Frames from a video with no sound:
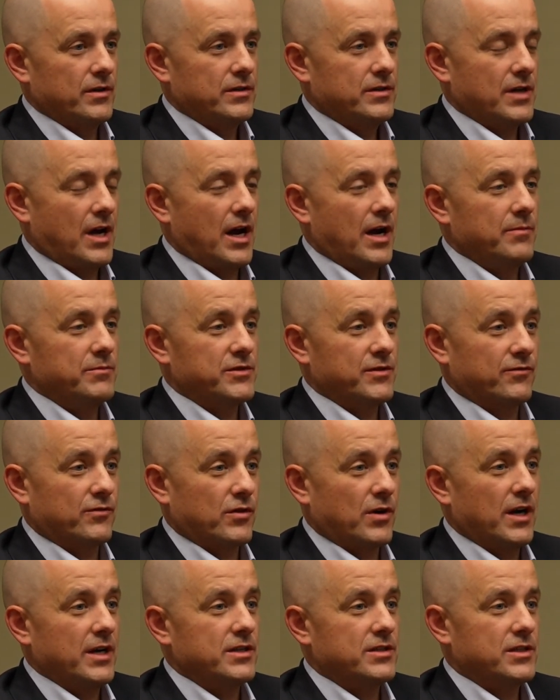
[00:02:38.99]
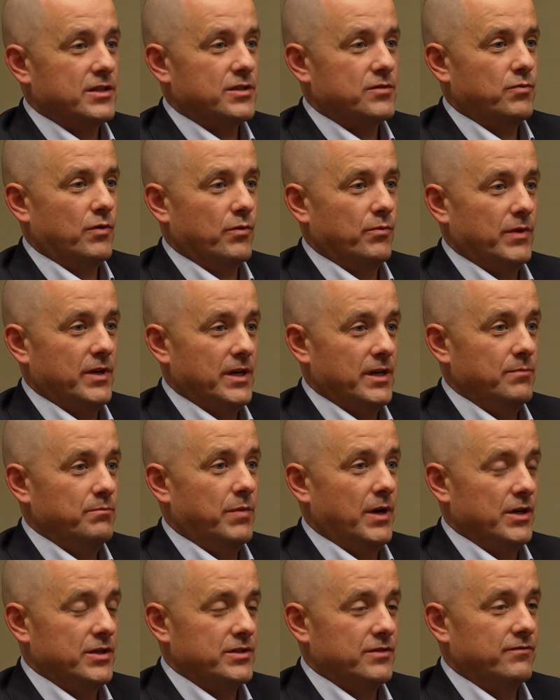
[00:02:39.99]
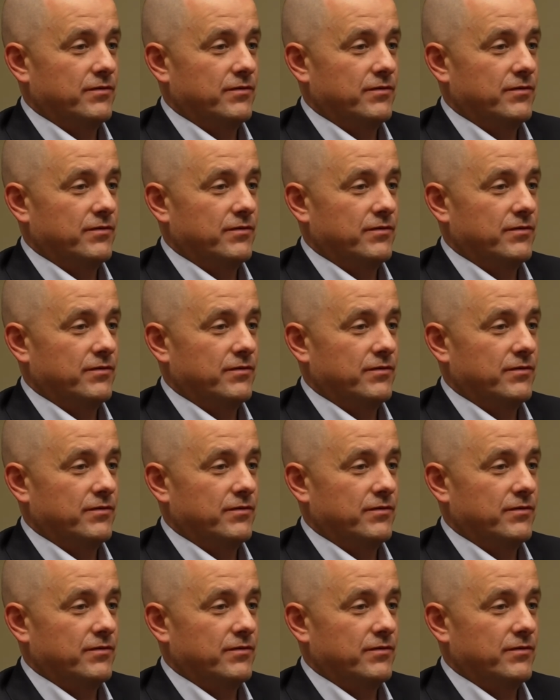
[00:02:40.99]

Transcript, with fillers: times of crisis when we need budget